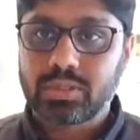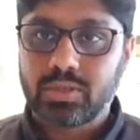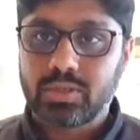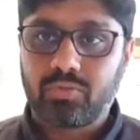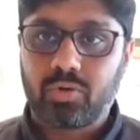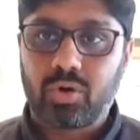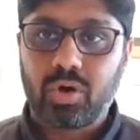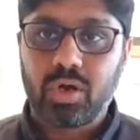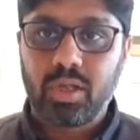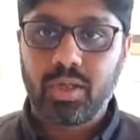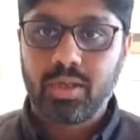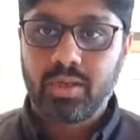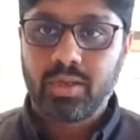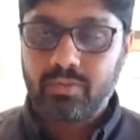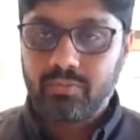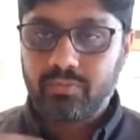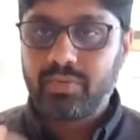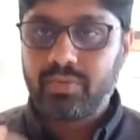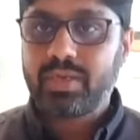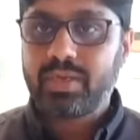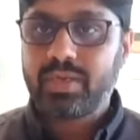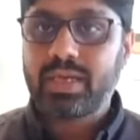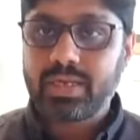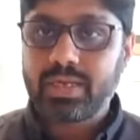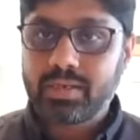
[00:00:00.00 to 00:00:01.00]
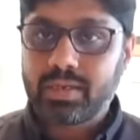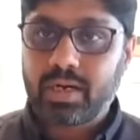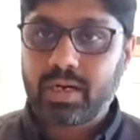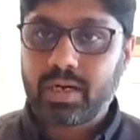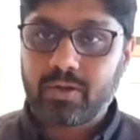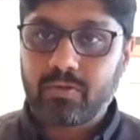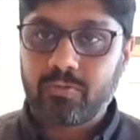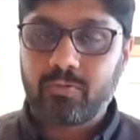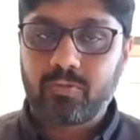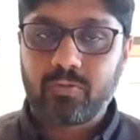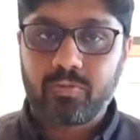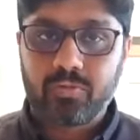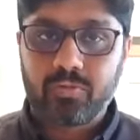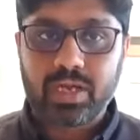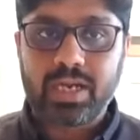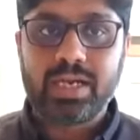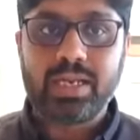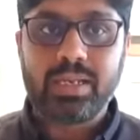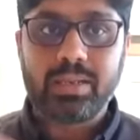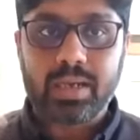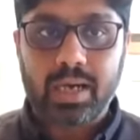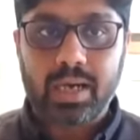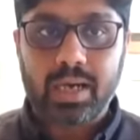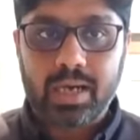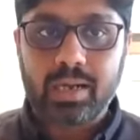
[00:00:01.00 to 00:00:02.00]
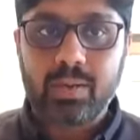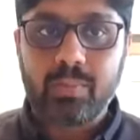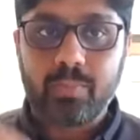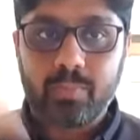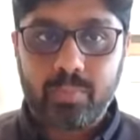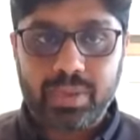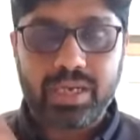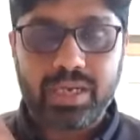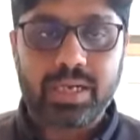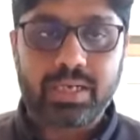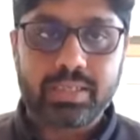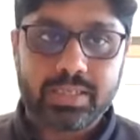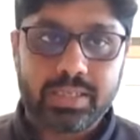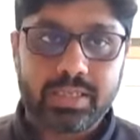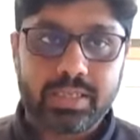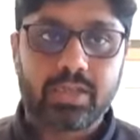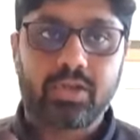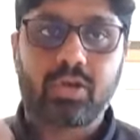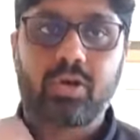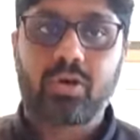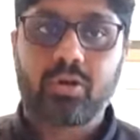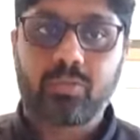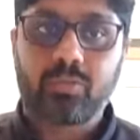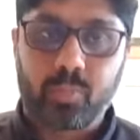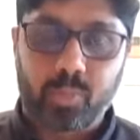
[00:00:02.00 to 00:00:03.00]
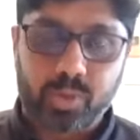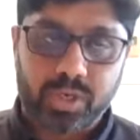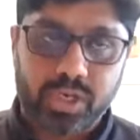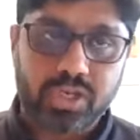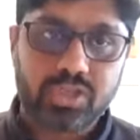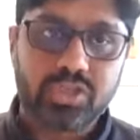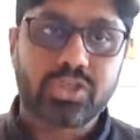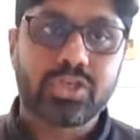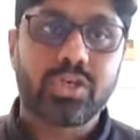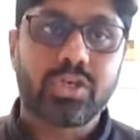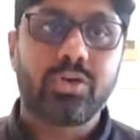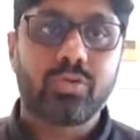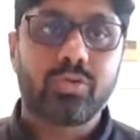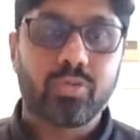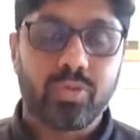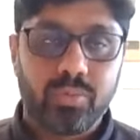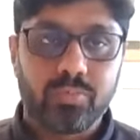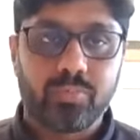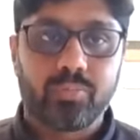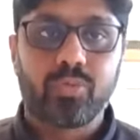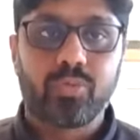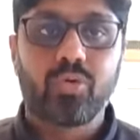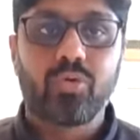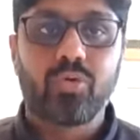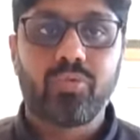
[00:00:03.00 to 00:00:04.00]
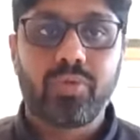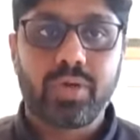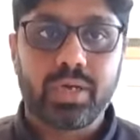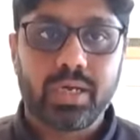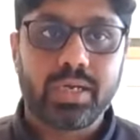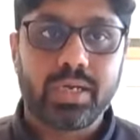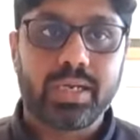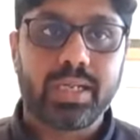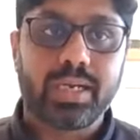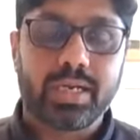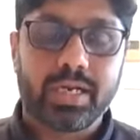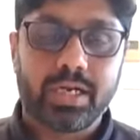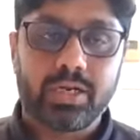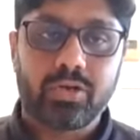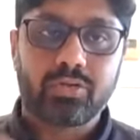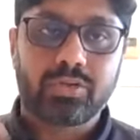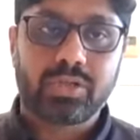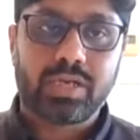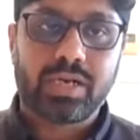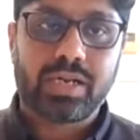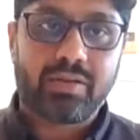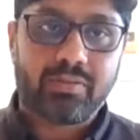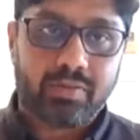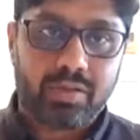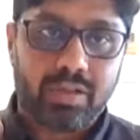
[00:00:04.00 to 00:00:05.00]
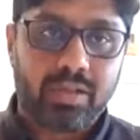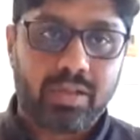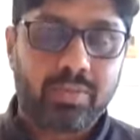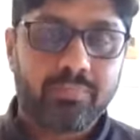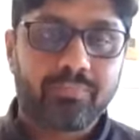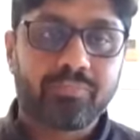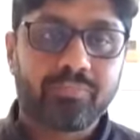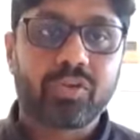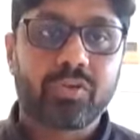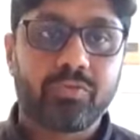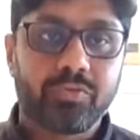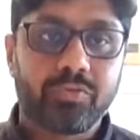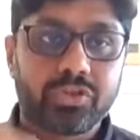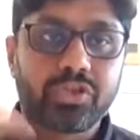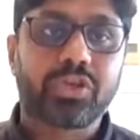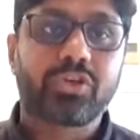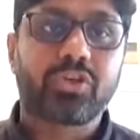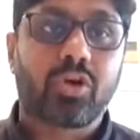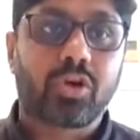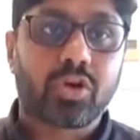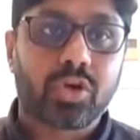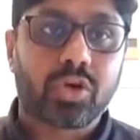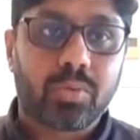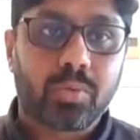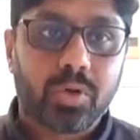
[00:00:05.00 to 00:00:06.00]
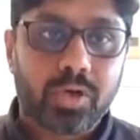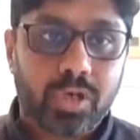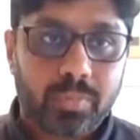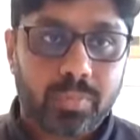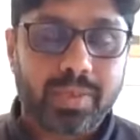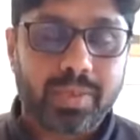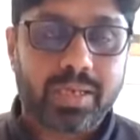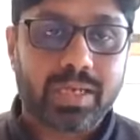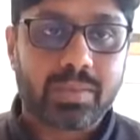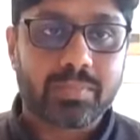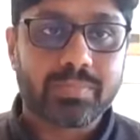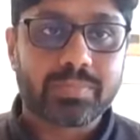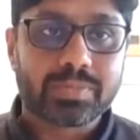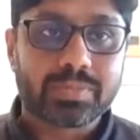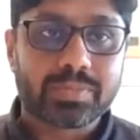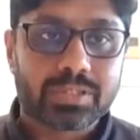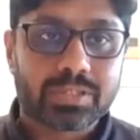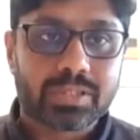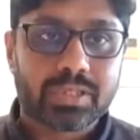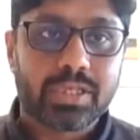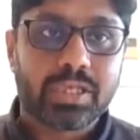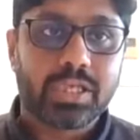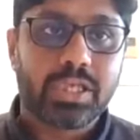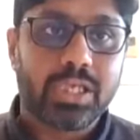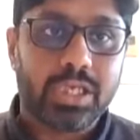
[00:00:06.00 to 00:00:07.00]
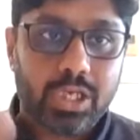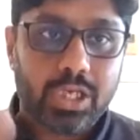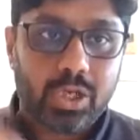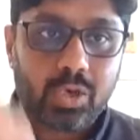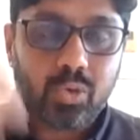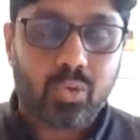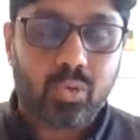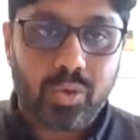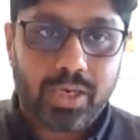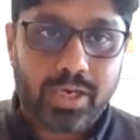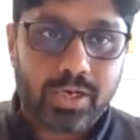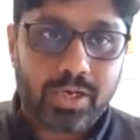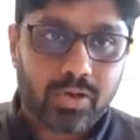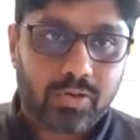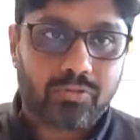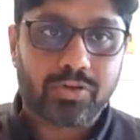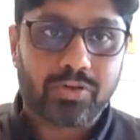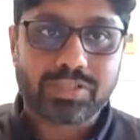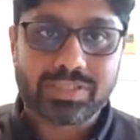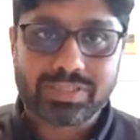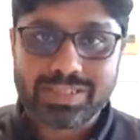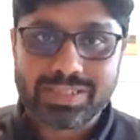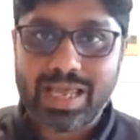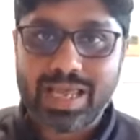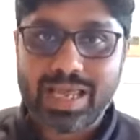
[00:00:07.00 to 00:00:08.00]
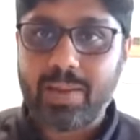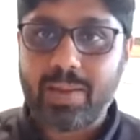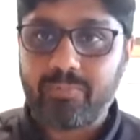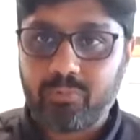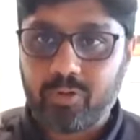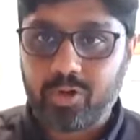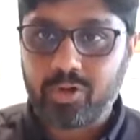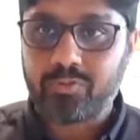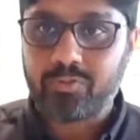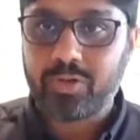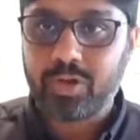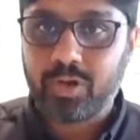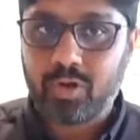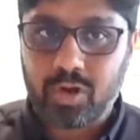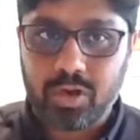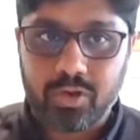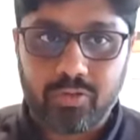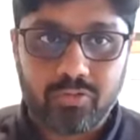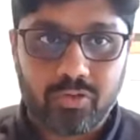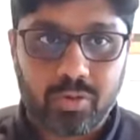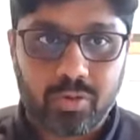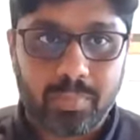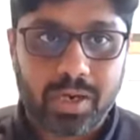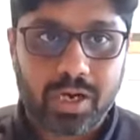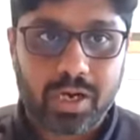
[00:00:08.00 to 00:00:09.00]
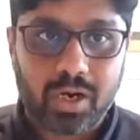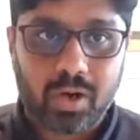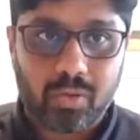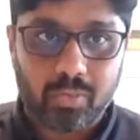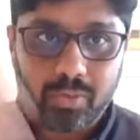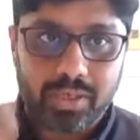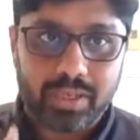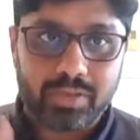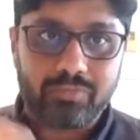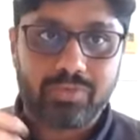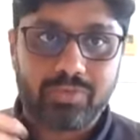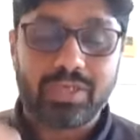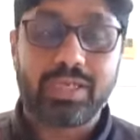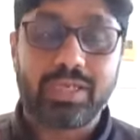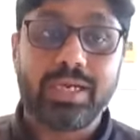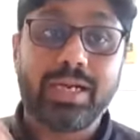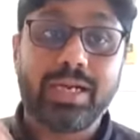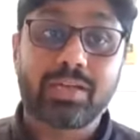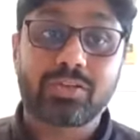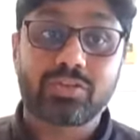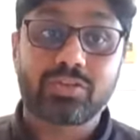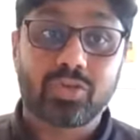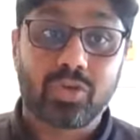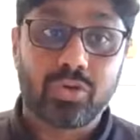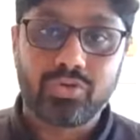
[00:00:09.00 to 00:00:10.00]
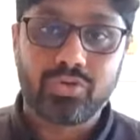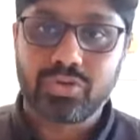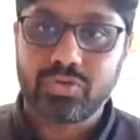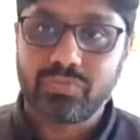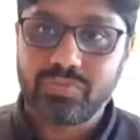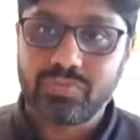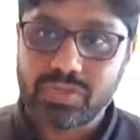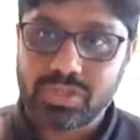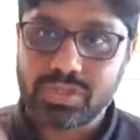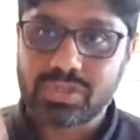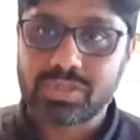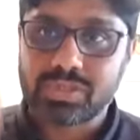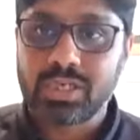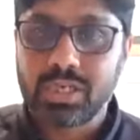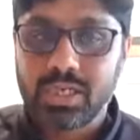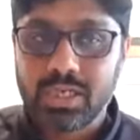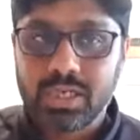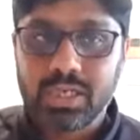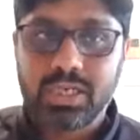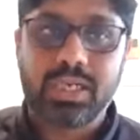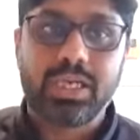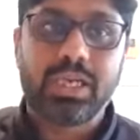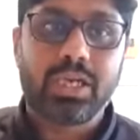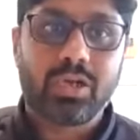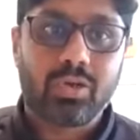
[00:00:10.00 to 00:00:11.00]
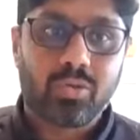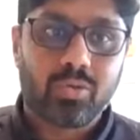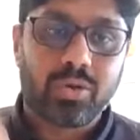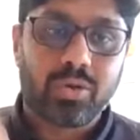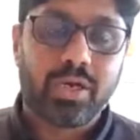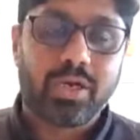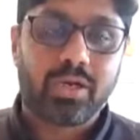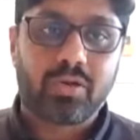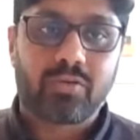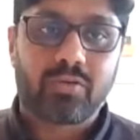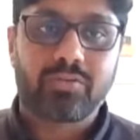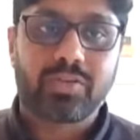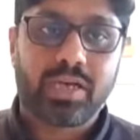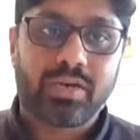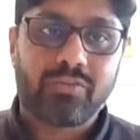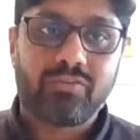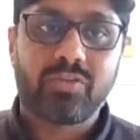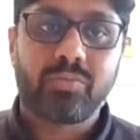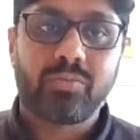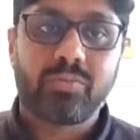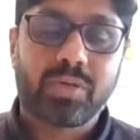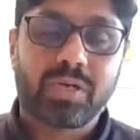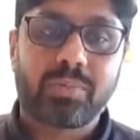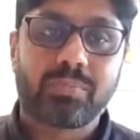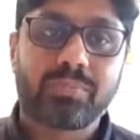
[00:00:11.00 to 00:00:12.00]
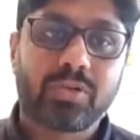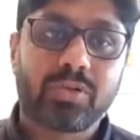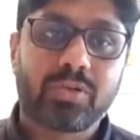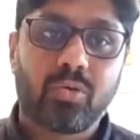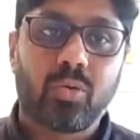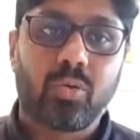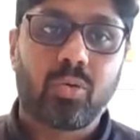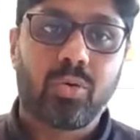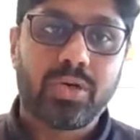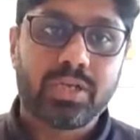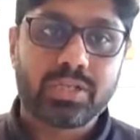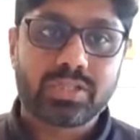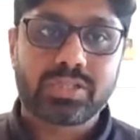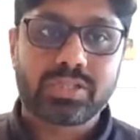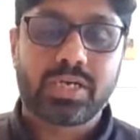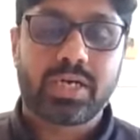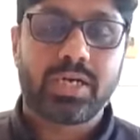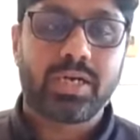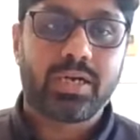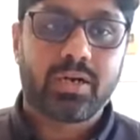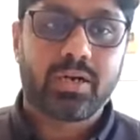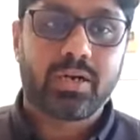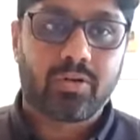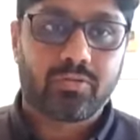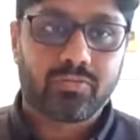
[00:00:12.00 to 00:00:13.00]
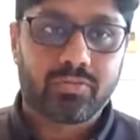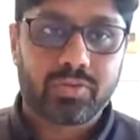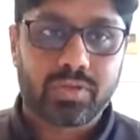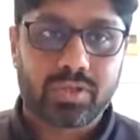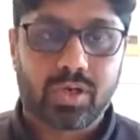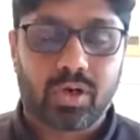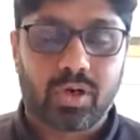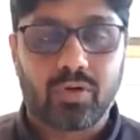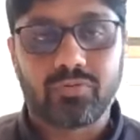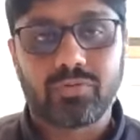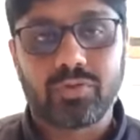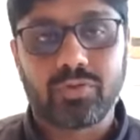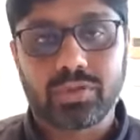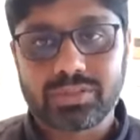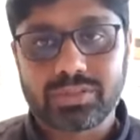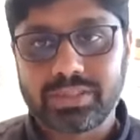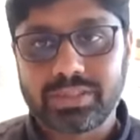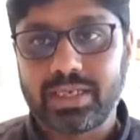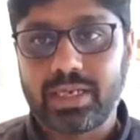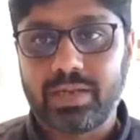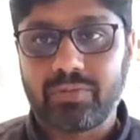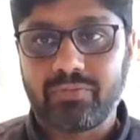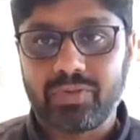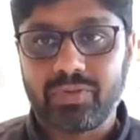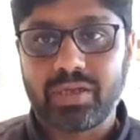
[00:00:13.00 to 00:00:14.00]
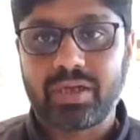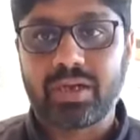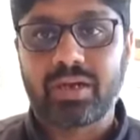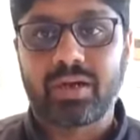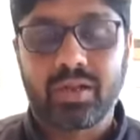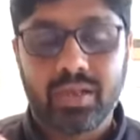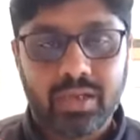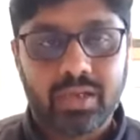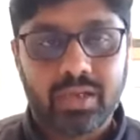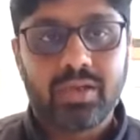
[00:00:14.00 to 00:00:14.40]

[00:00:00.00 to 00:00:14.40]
involved. We can kind of really unpeel, and there's a lot of potential to improve it and take it to the level which I talked about. It becomes equivalent of a SAP, what we call it from accounting. We need a solution which is equivalent of that, which becomes a gold standard of the CLM.